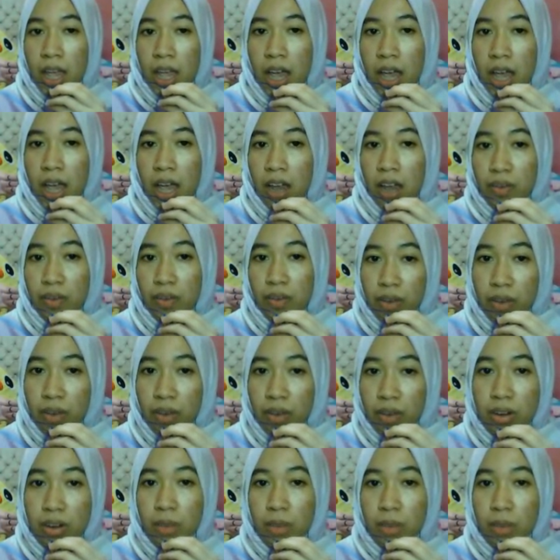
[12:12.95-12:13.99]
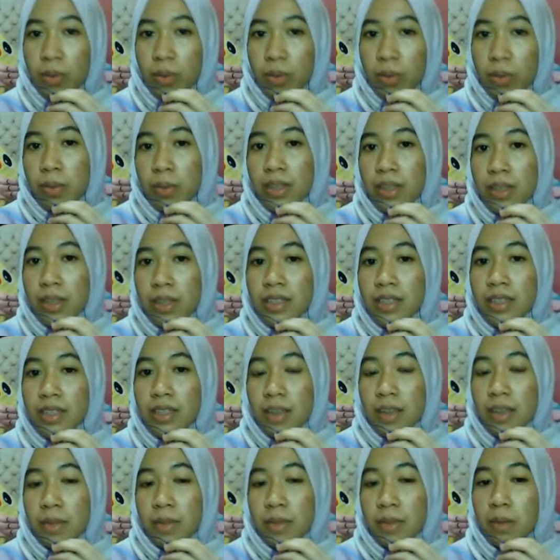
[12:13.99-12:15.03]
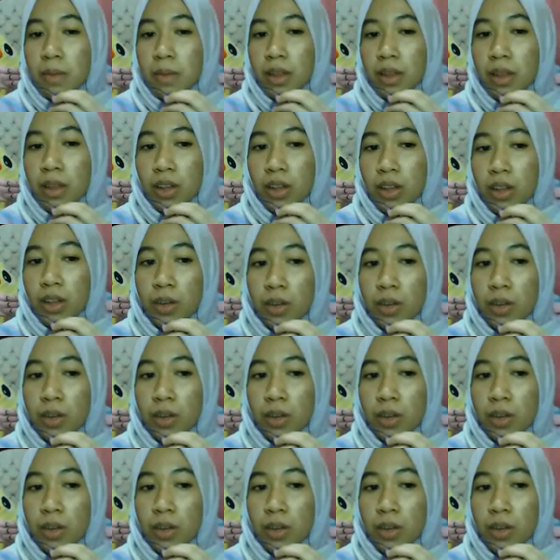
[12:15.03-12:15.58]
and for non-probability sampling method,